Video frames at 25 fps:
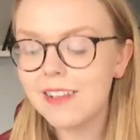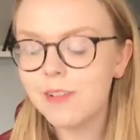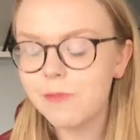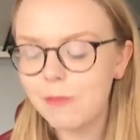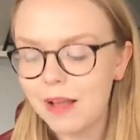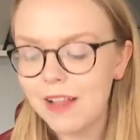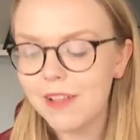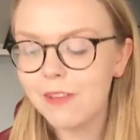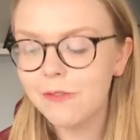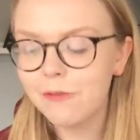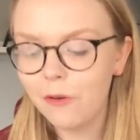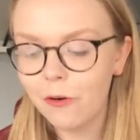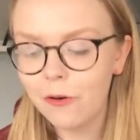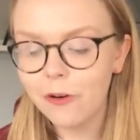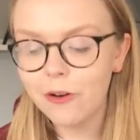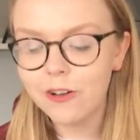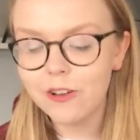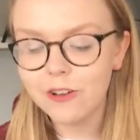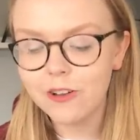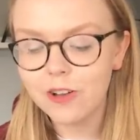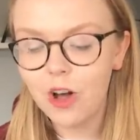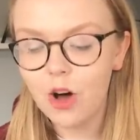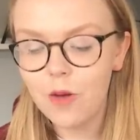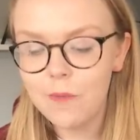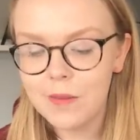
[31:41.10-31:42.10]

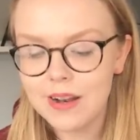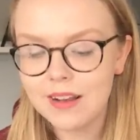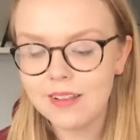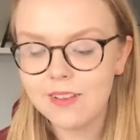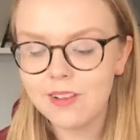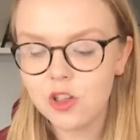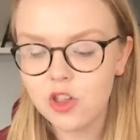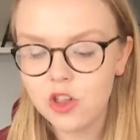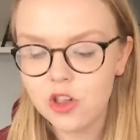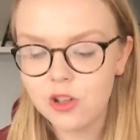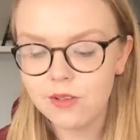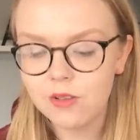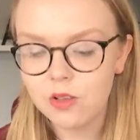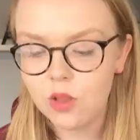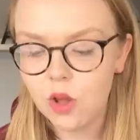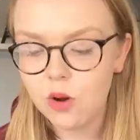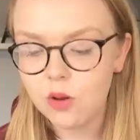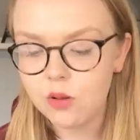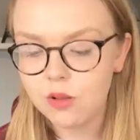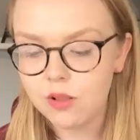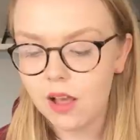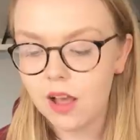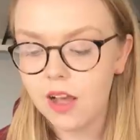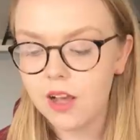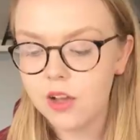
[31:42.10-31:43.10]
metaphorical comments such as
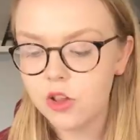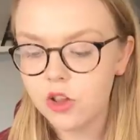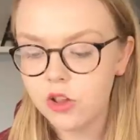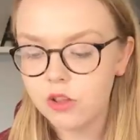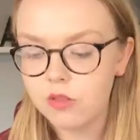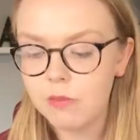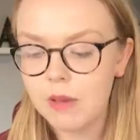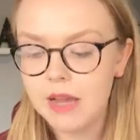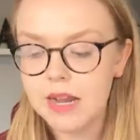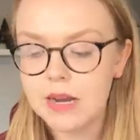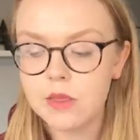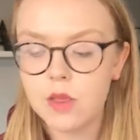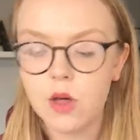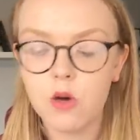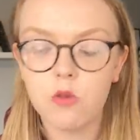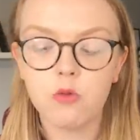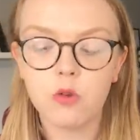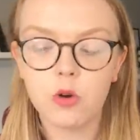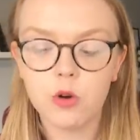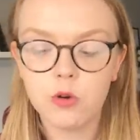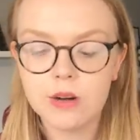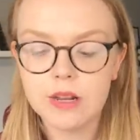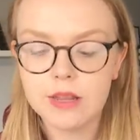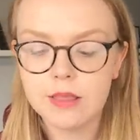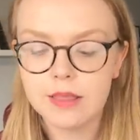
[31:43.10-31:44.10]
those that I just made that are
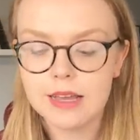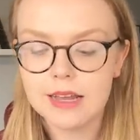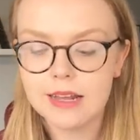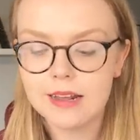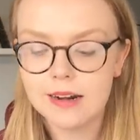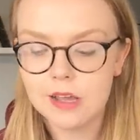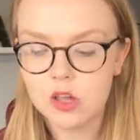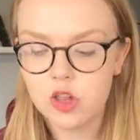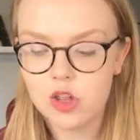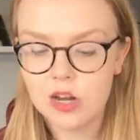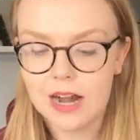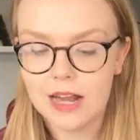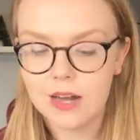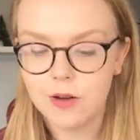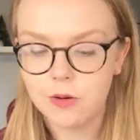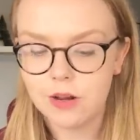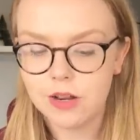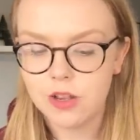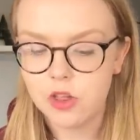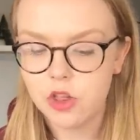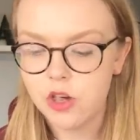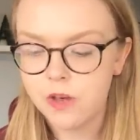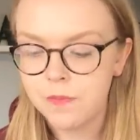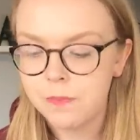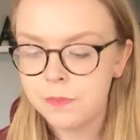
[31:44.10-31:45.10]
ruining the English
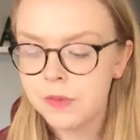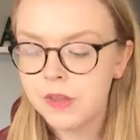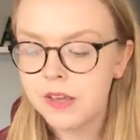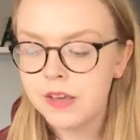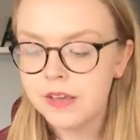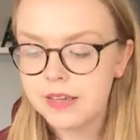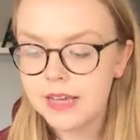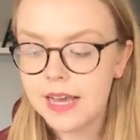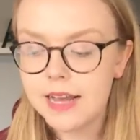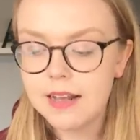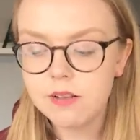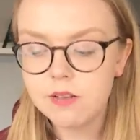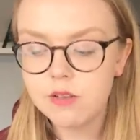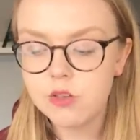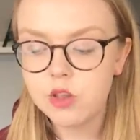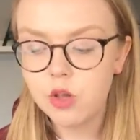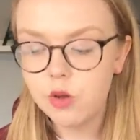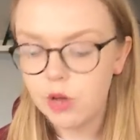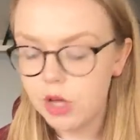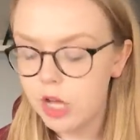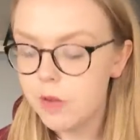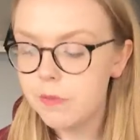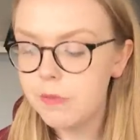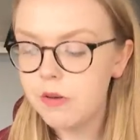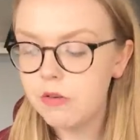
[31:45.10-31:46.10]
language. Yes,
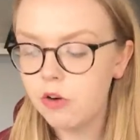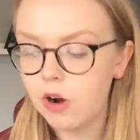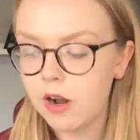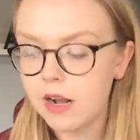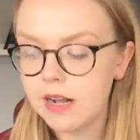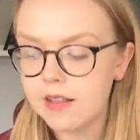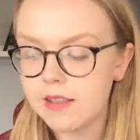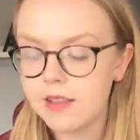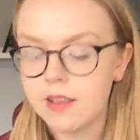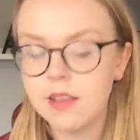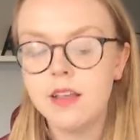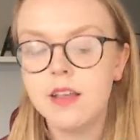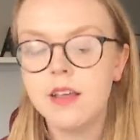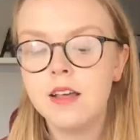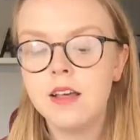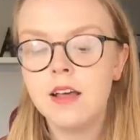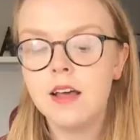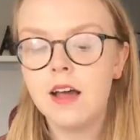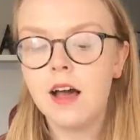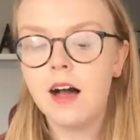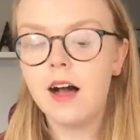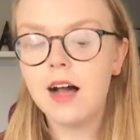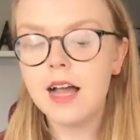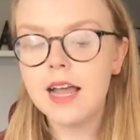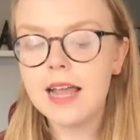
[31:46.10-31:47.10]
you heard me right.
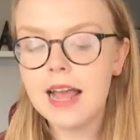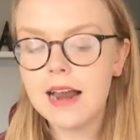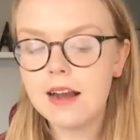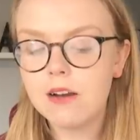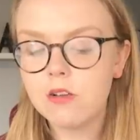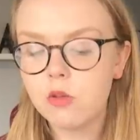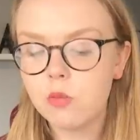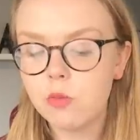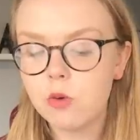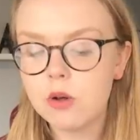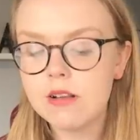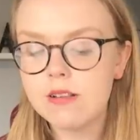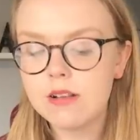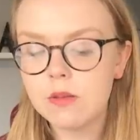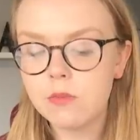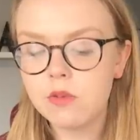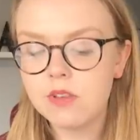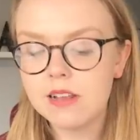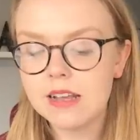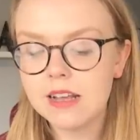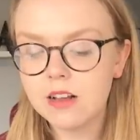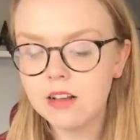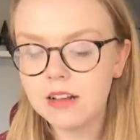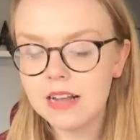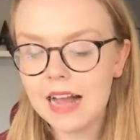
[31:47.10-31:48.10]
I, Alice Preece, am
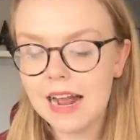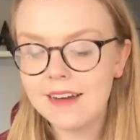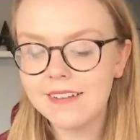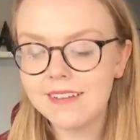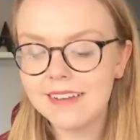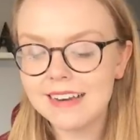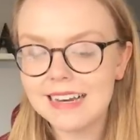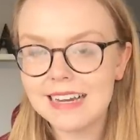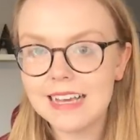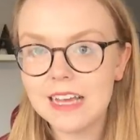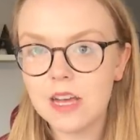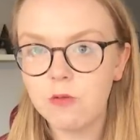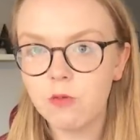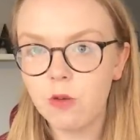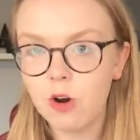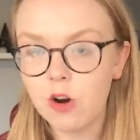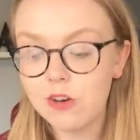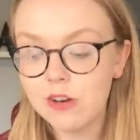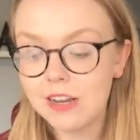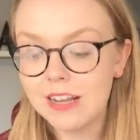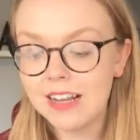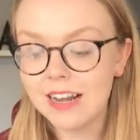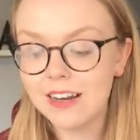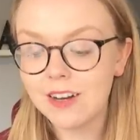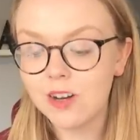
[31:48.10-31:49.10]
single-handedly
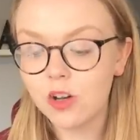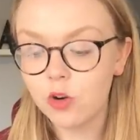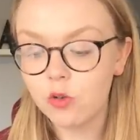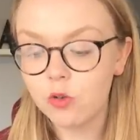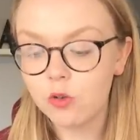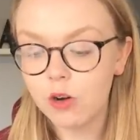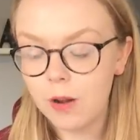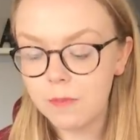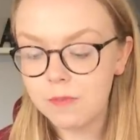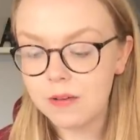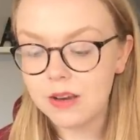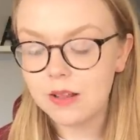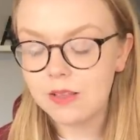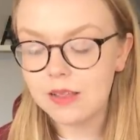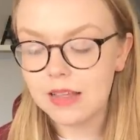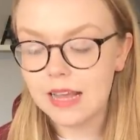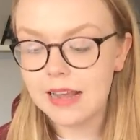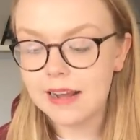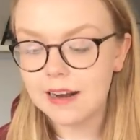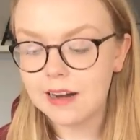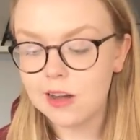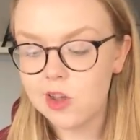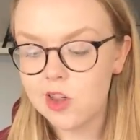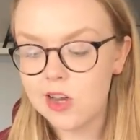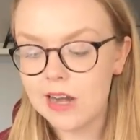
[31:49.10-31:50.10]
eroding and corrupting the
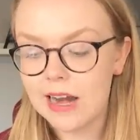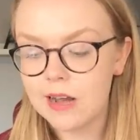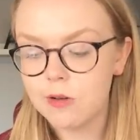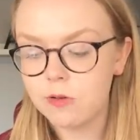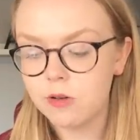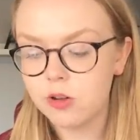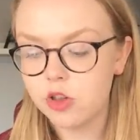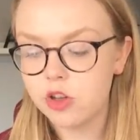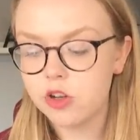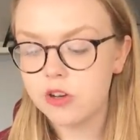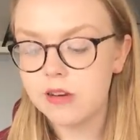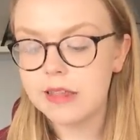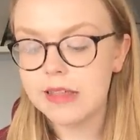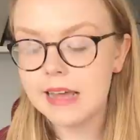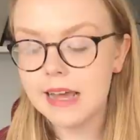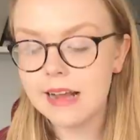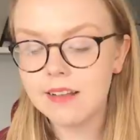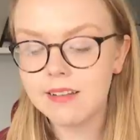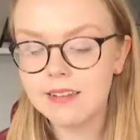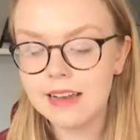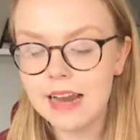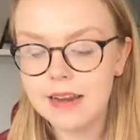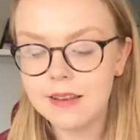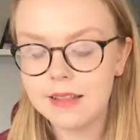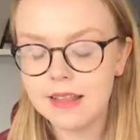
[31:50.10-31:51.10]
English language to the
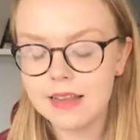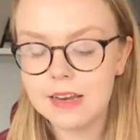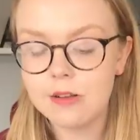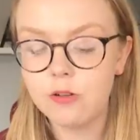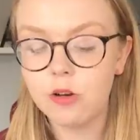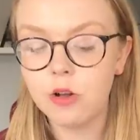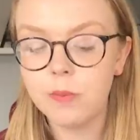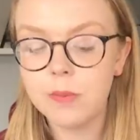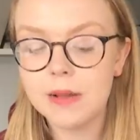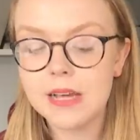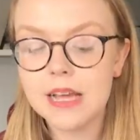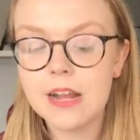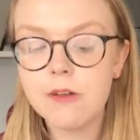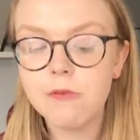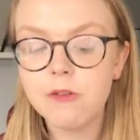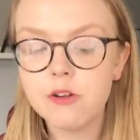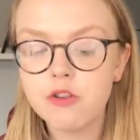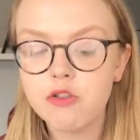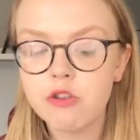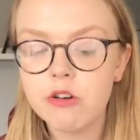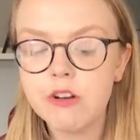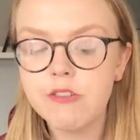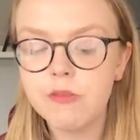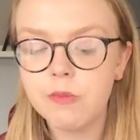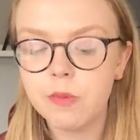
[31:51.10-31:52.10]
extent that it will be
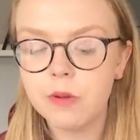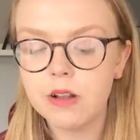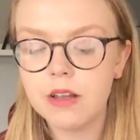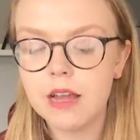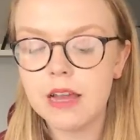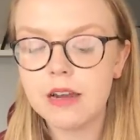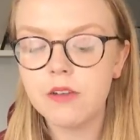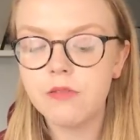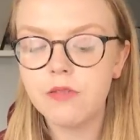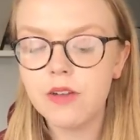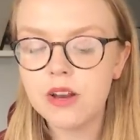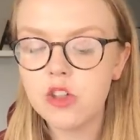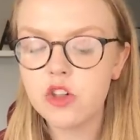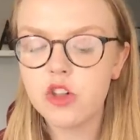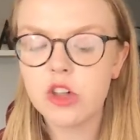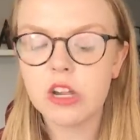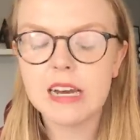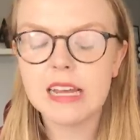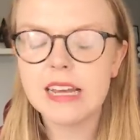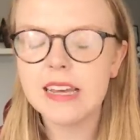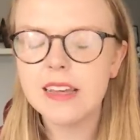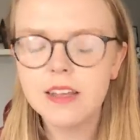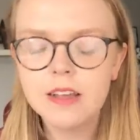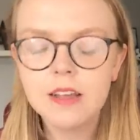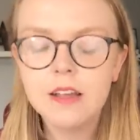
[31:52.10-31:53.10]
irretrievable, and
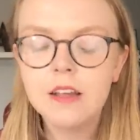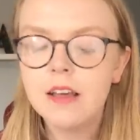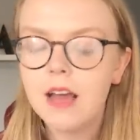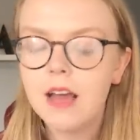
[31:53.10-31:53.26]
eventually